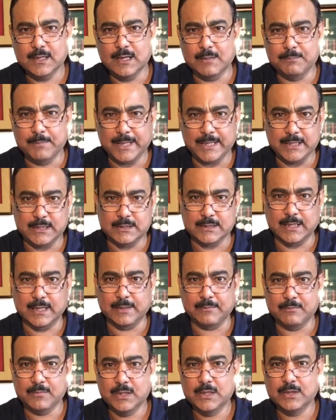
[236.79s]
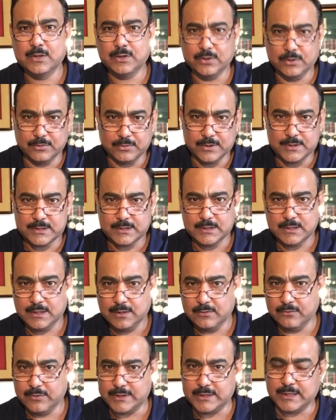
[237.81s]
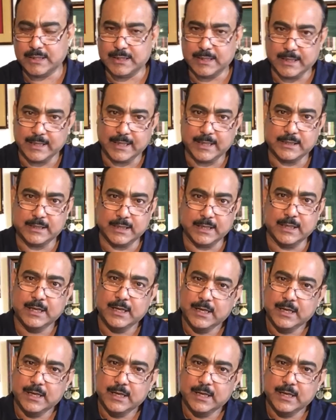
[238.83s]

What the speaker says: maritime routes which are connecting